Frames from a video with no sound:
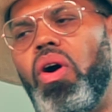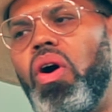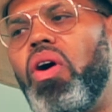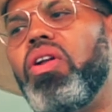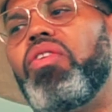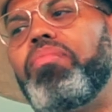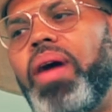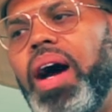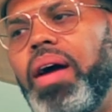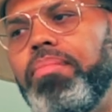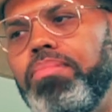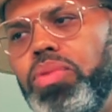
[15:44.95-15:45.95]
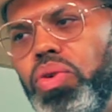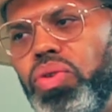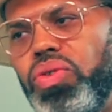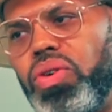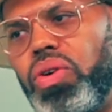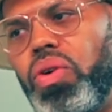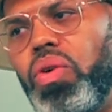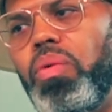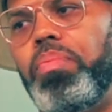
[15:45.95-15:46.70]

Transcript: all of my musical